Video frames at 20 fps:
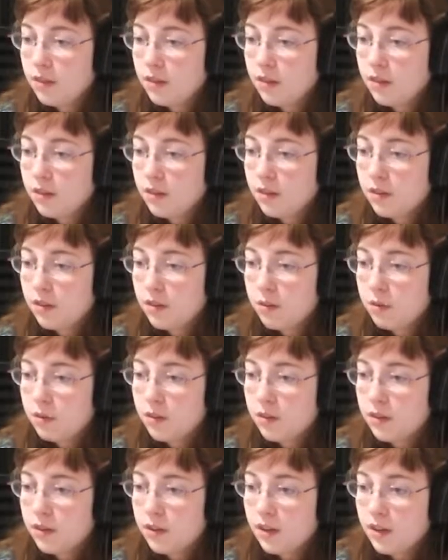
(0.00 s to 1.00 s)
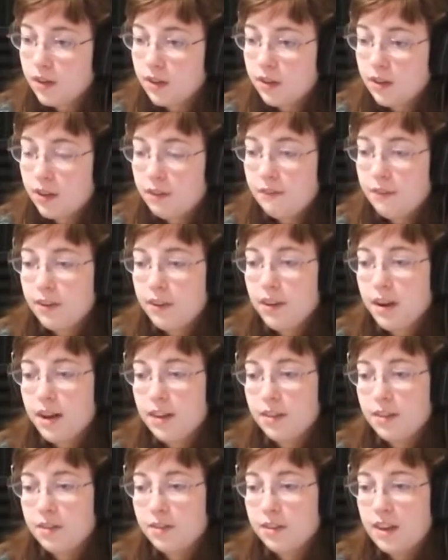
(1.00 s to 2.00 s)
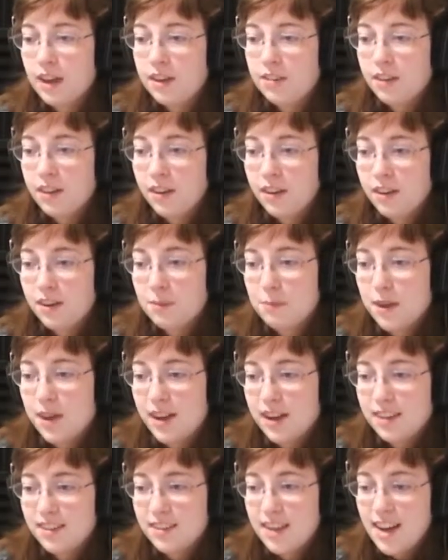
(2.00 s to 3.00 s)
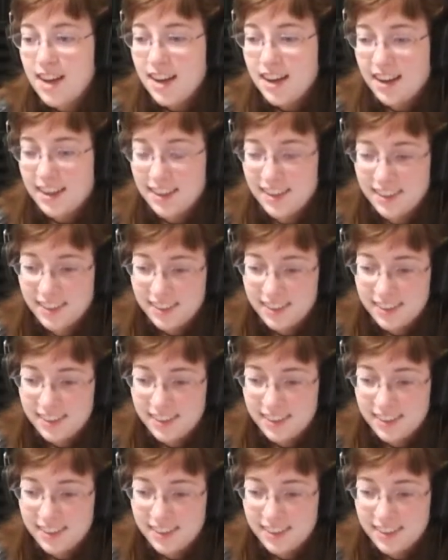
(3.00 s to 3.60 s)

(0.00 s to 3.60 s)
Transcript: Nope. I forgot. Those guys aren't mine. Dang.